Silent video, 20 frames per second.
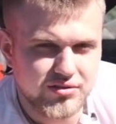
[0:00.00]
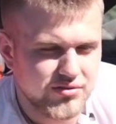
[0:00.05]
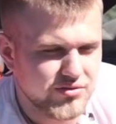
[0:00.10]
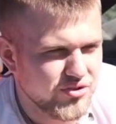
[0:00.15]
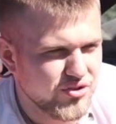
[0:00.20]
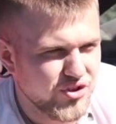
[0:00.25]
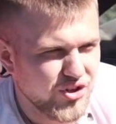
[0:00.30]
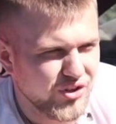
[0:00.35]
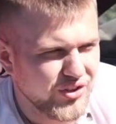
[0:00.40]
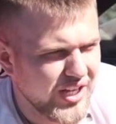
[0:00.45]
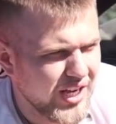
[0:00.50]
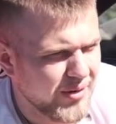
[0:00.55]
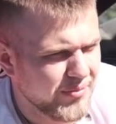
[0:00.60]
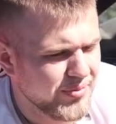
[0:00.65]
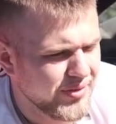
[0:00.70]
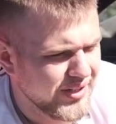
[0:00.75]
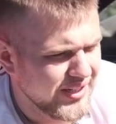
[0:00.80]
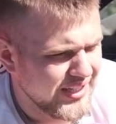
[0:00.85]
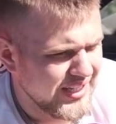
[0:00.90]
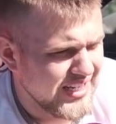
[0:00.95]
drilled out
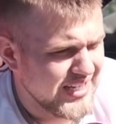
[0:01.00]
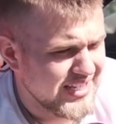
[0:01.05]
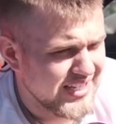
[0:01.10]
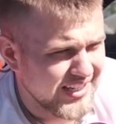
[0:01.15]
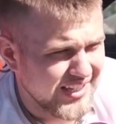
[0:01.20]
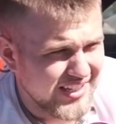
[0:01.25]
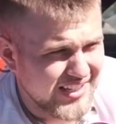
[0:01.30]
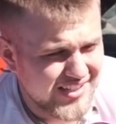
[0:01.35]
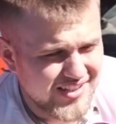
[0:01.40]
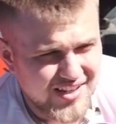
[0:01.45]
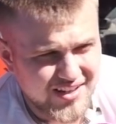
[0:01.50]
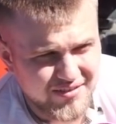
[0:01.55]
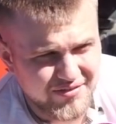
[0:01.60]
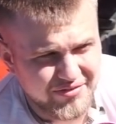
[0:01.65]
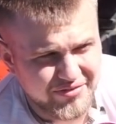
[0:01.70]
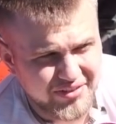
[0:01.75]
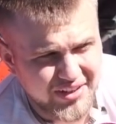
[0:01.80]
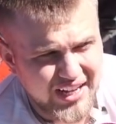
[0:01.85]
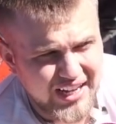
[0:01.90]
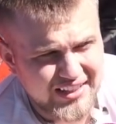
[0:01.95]
pretty easy. It's nothing
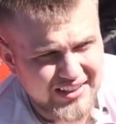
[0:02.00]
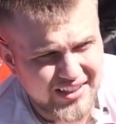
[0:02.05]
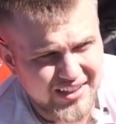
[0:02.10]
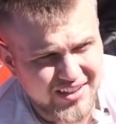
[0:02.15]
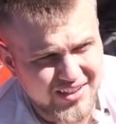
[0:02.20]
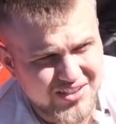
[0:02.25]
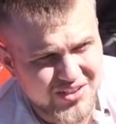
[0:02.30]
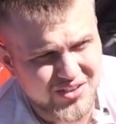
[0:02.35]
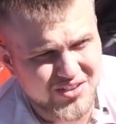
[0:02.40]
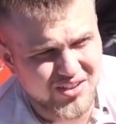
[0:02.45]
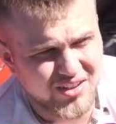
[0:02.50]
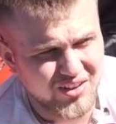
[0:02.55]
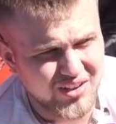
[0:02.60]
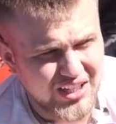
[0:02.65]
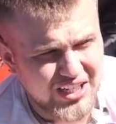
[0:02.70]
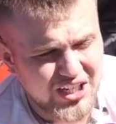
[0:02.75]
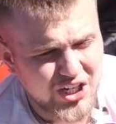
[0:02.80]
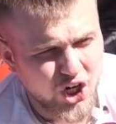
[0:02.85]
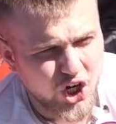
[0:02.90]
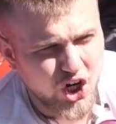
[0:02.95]
flat there, so it's all
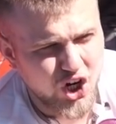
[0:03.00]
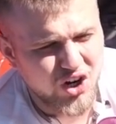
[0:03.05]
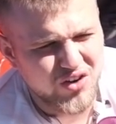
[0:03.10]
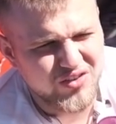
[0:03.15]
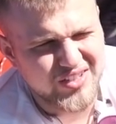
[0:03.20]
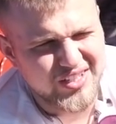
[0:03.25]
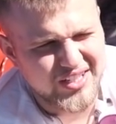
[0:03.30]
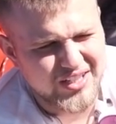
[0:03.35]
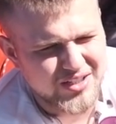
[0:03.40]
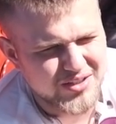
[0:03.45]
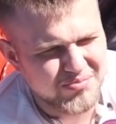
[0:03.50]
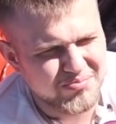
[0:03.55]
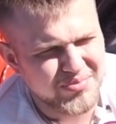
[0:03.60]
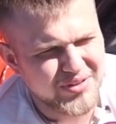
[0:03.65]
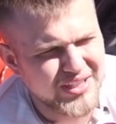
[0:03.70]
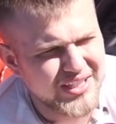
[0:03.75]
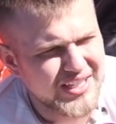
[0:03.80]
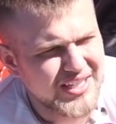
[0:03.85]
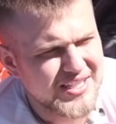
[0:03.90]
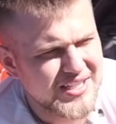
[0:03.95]
like curved and it's
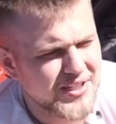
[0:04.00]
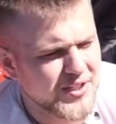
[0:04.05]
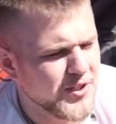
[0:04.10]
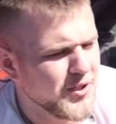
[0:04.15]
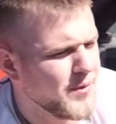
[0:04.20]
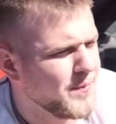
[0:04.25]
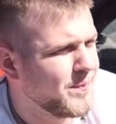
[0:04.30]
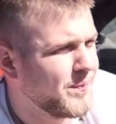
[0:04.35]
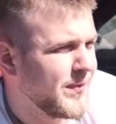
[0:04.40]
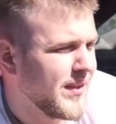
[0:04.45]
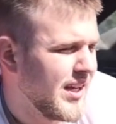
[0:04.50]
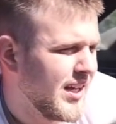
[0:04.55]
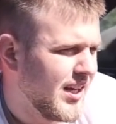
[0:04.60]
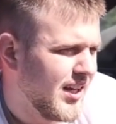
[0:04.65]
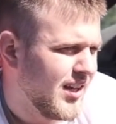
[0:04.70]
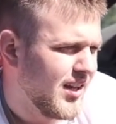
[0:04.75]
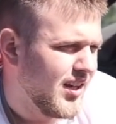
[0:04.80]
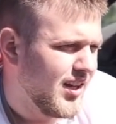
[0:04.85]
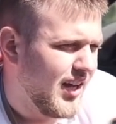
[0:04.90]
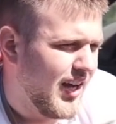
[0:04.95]
pretty easy to do.
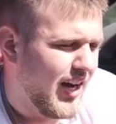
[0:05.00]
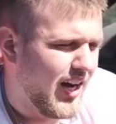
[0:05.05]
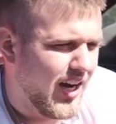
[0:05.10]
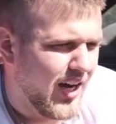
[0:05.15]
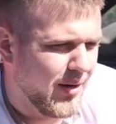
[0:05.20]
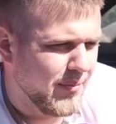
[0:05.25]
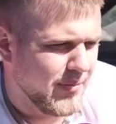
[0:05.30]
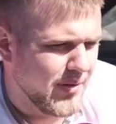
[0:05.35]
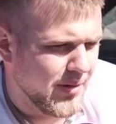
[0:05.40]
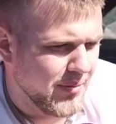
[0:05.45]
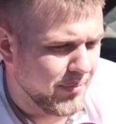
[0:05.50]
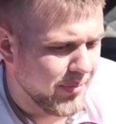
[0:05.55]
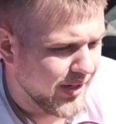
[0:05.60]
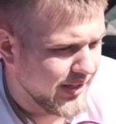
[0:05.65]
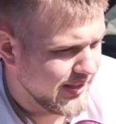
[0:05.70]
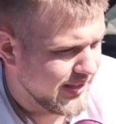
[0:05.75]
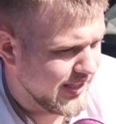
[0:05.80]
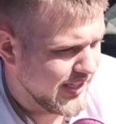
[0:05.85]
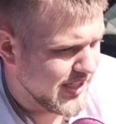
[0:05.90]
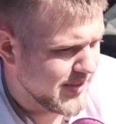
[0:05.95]

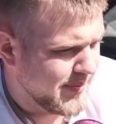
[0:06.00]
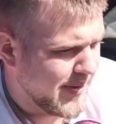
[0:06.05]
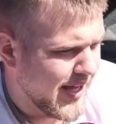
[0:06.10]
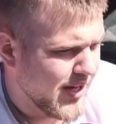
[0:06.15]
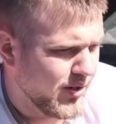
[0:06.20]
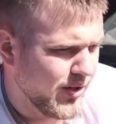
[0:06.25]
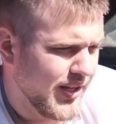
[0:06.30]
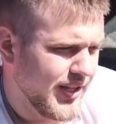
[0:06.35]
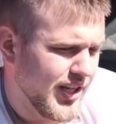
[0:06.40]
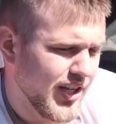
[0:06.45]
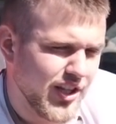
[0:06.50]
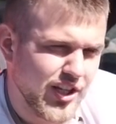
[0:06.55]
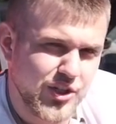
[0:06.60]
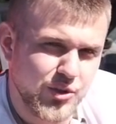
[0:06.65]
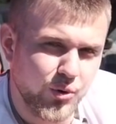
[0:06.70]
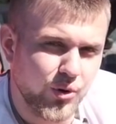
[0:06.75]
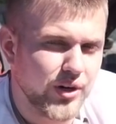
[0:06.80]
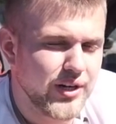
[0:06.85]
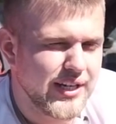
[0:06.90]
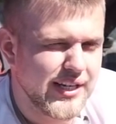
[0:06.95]
But this panel and the other
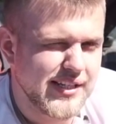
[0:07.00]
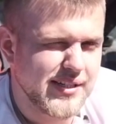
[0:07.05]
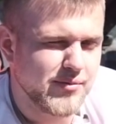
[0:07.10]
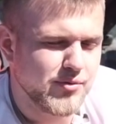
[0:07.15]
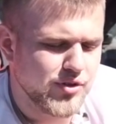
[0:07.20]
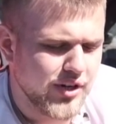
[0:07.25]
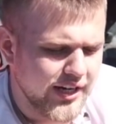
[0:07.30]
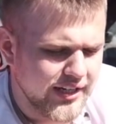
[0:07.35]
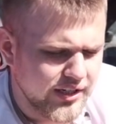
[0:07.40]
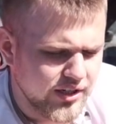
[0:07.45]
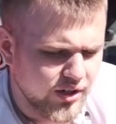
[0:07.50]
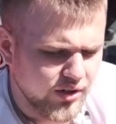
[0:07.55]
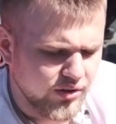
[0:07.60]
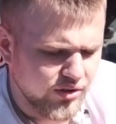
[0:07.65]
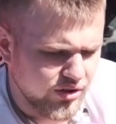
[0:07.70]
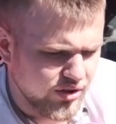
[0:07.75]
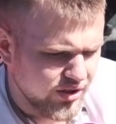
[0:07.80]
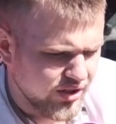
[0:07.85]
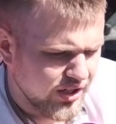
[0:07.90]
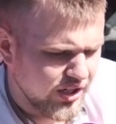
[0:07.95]
door needs some dry
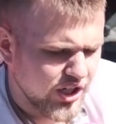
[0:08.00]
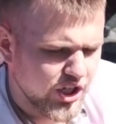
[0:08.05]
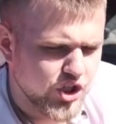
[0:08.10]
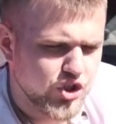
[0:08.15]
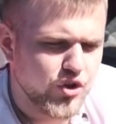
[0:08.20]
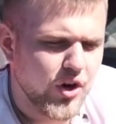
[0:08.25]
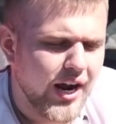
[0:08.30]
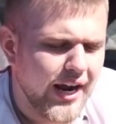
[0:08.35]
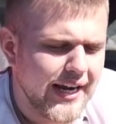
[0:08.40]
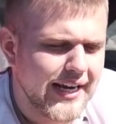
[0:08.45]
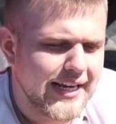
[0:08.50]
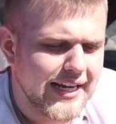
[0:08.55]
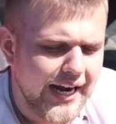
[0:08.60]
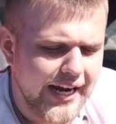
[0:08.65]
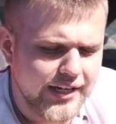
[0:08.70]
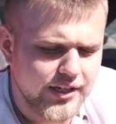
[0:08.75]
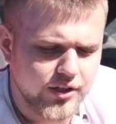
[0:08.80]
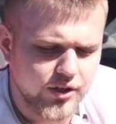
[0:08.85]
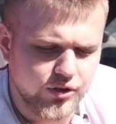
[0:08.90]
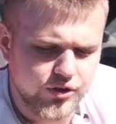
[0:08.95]

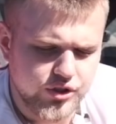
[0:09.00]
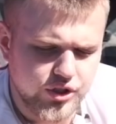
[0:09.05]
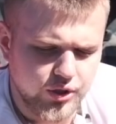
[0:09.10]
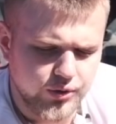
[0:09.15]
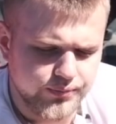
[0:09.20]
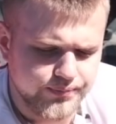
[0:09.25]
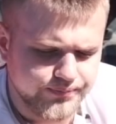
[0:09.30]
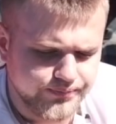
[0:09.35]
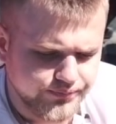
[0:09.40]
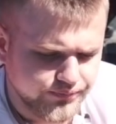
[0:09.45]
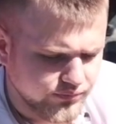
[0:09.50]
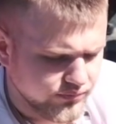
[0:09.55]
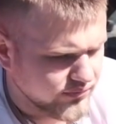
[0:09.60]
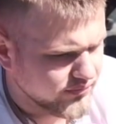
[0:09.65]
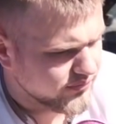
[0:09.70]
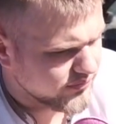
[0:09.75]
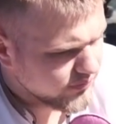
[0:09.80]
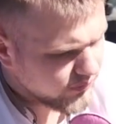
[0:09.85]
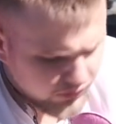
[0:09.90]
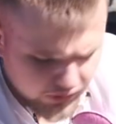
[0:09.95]
guide coat. So
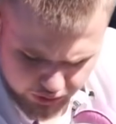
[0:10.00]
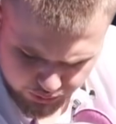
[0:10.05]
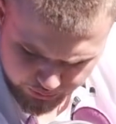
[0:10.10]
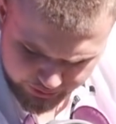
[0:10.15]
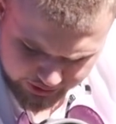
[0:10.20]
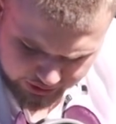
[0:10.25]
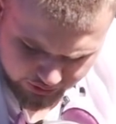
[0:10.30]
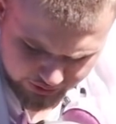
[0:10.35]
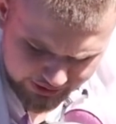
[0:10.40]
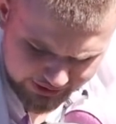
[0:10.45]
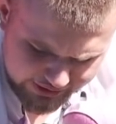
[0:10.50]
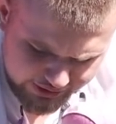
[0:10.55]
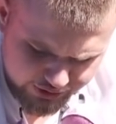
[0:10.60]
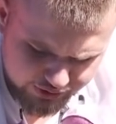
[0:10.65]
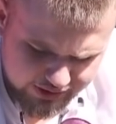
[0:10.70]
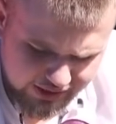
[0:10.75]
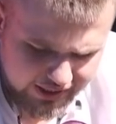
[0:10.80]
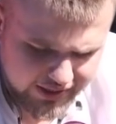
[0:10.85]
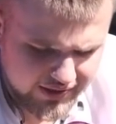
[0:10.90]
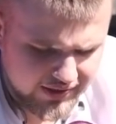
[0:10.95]
we're gonna go ahead and do
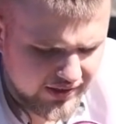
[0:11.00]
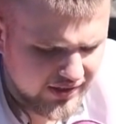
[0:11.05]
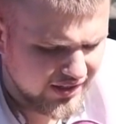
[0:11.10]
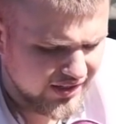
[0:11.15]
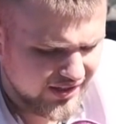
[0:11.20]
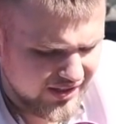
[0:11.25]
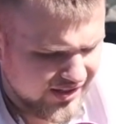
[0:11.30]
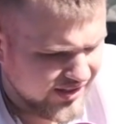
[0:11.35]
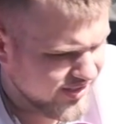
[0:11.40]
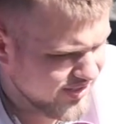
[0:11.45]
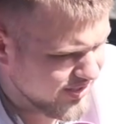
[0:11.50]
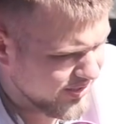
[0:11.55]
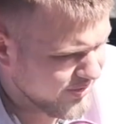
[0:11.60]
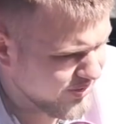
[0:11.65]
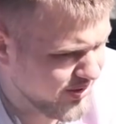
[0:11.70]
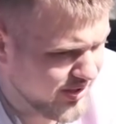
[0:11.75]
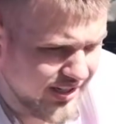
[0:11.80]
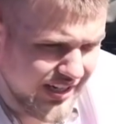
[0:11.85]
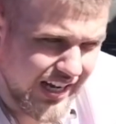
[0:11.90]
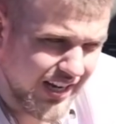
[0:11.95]
that. So
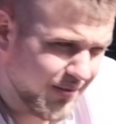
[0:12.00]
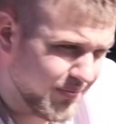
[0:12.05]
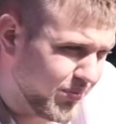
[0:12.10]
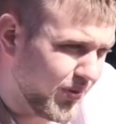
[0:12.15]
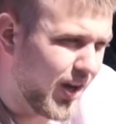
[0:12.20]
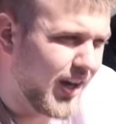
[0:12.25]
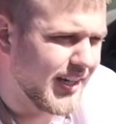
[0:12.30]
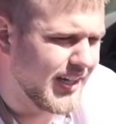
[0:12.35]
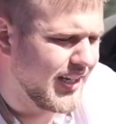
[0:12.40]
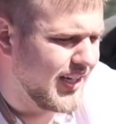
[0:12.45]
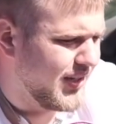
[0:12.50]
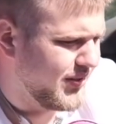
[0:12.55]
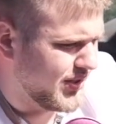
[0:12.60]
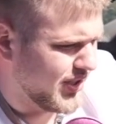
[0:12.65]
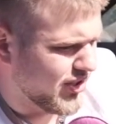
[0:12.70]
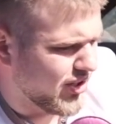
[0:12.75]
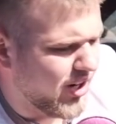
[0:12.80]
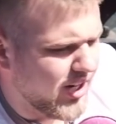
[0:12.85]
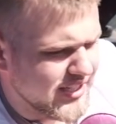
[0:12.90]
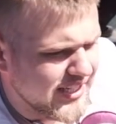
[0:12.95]
kind of blocking it with the
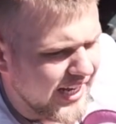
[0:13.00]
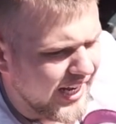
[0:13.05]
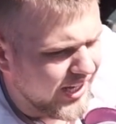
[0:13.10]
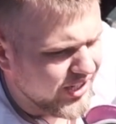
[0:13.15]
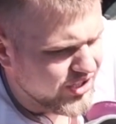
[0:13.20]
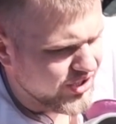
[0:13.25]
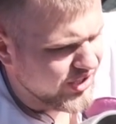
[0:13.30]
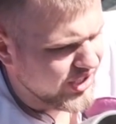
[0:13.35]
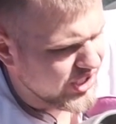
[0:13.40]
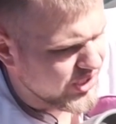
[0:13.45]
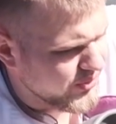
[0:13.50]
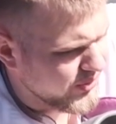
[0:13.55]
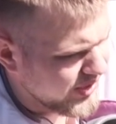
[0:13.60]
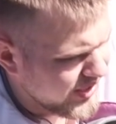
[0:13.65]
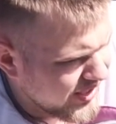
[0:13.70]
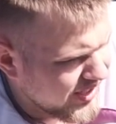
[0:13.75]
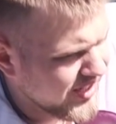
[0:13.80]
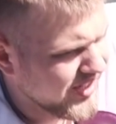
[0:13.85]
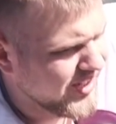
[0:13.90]
cross hatch this way,